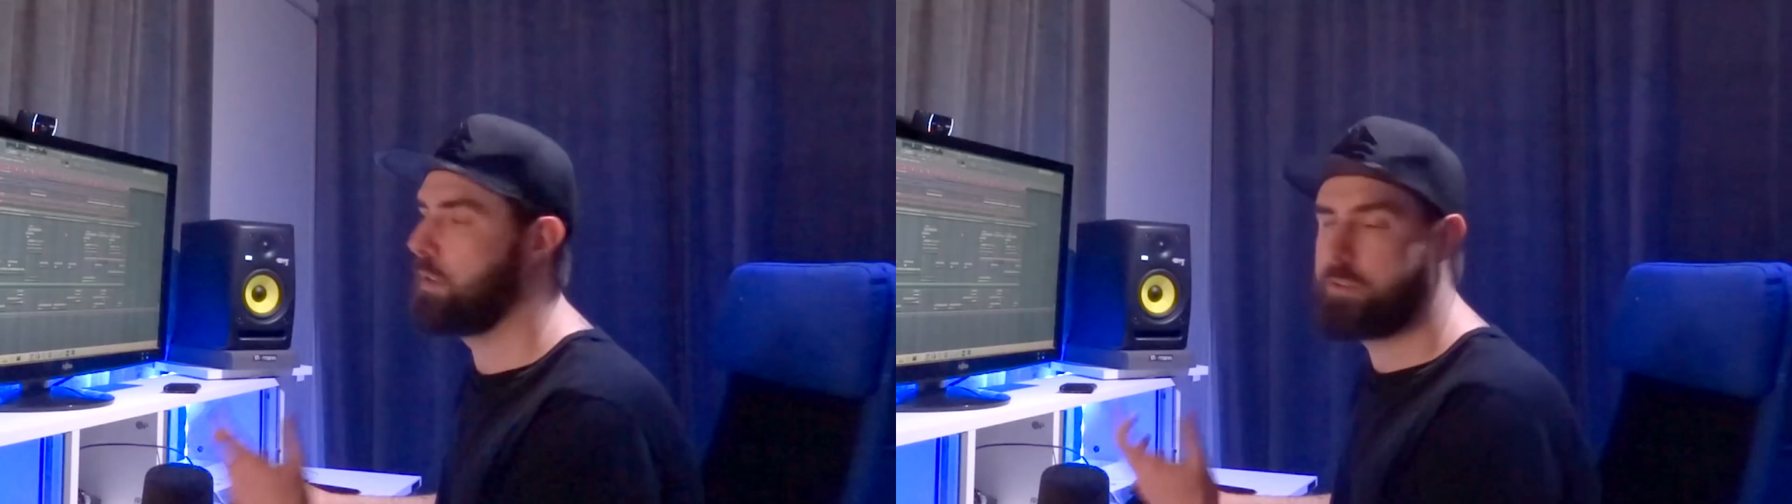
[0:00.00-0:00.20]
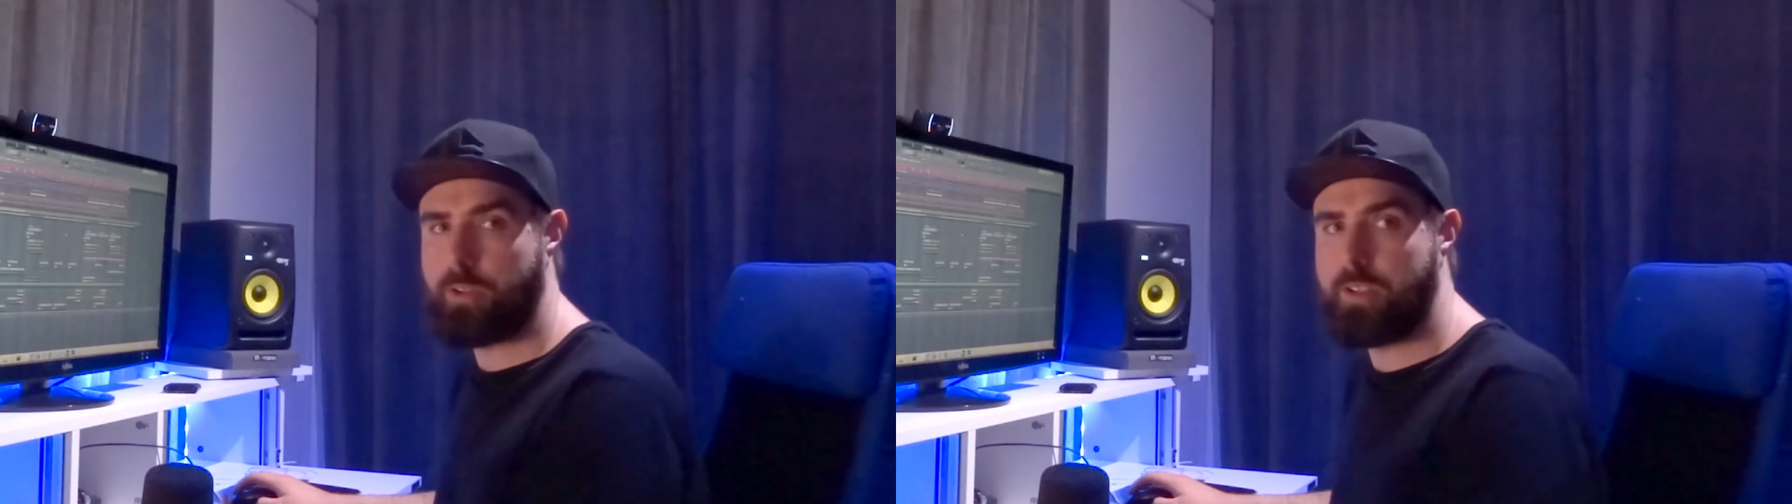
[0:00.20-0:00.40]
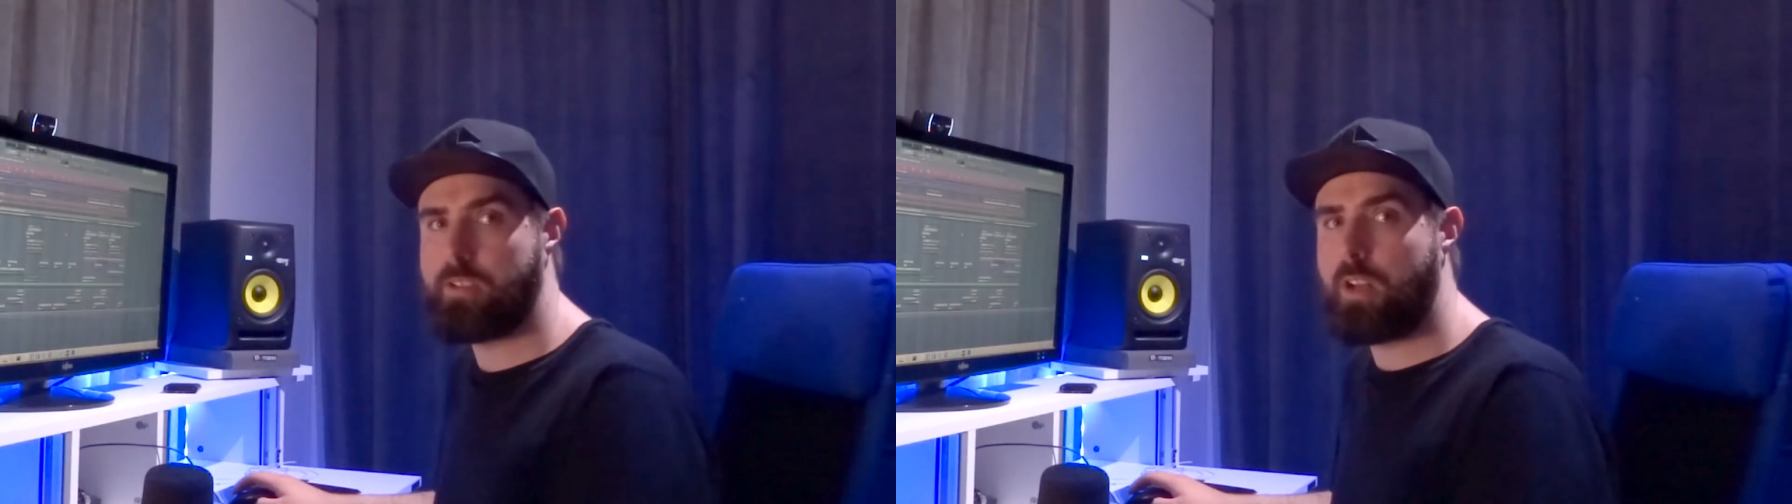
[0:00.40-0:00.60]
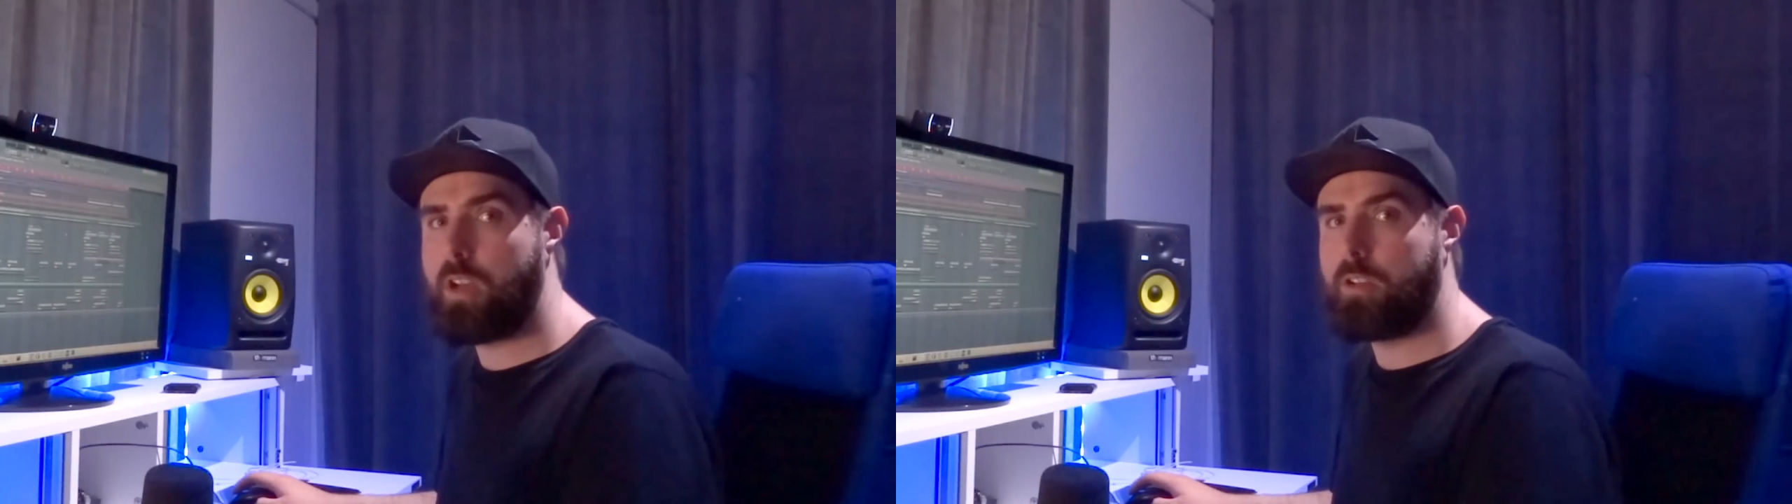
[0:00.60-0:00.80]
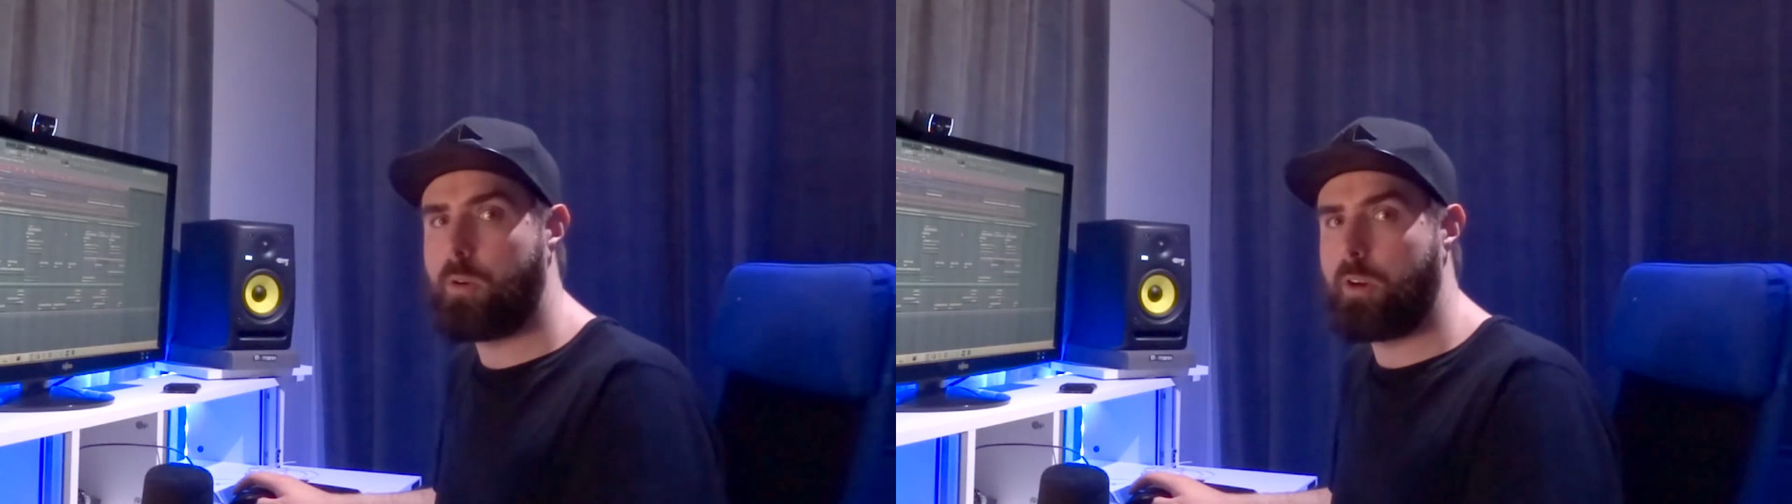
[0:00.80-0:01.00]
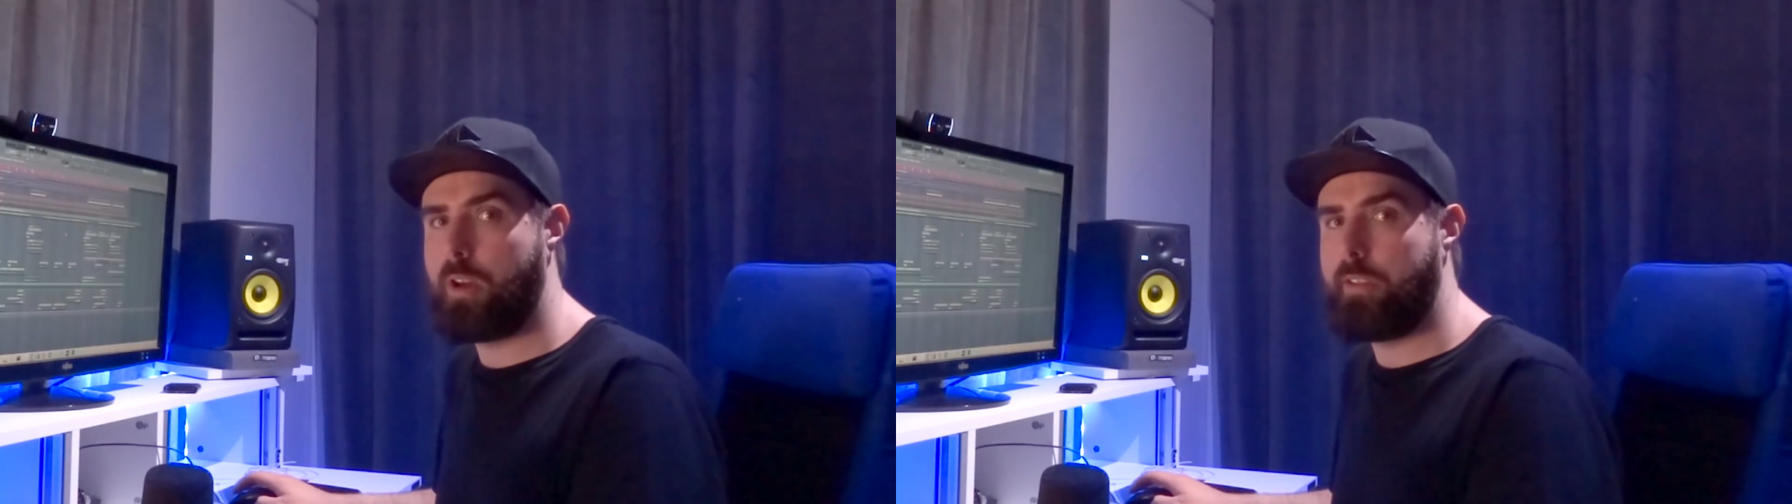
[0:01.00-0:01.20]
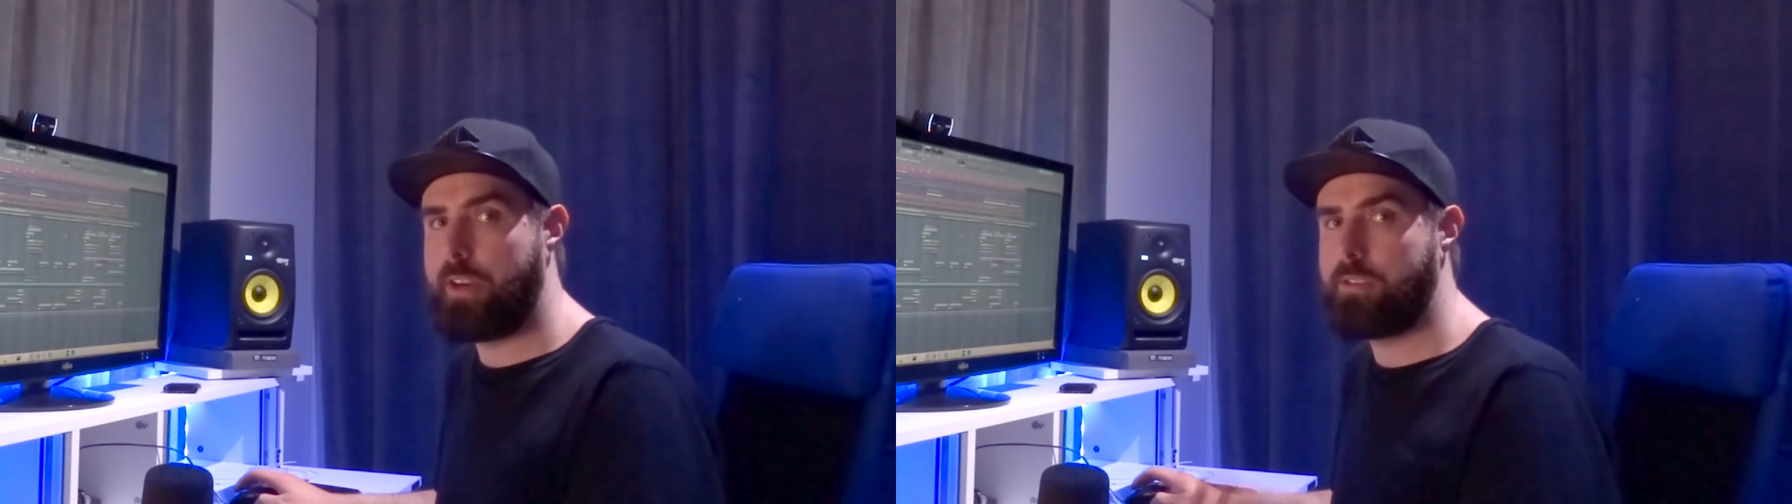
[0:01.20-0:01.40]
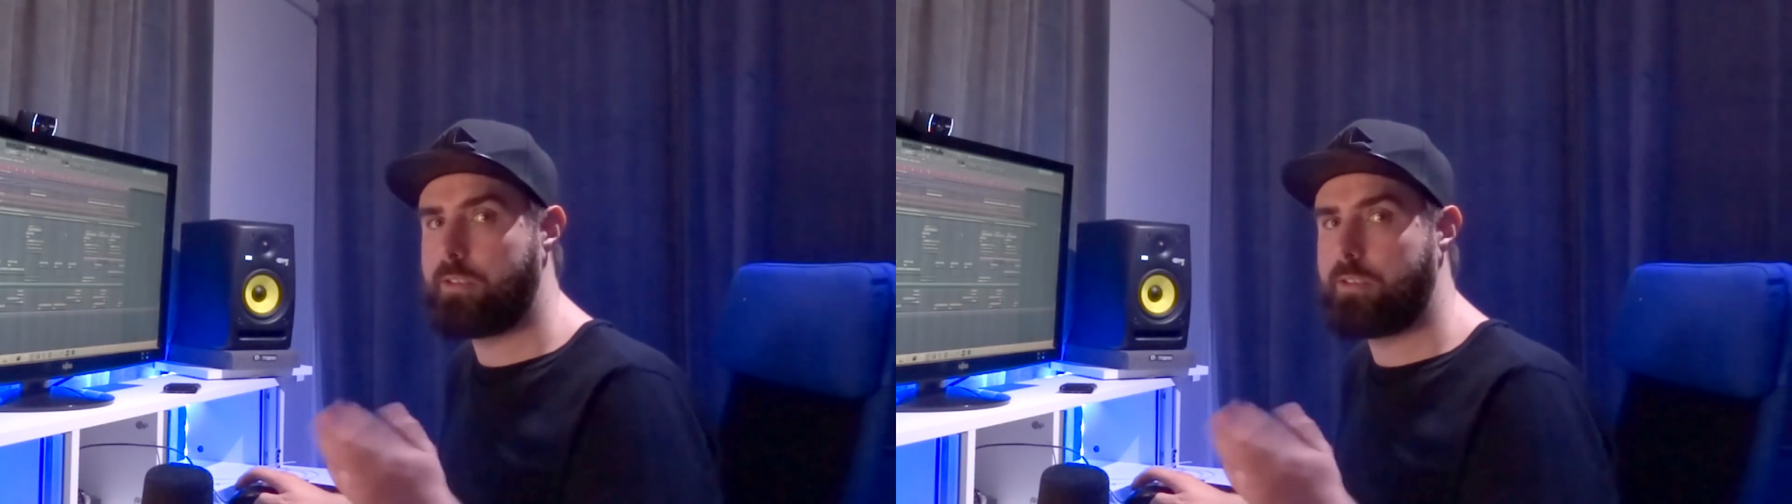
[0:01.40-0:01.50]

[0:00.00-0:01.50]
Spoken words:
So there's a lot going on there,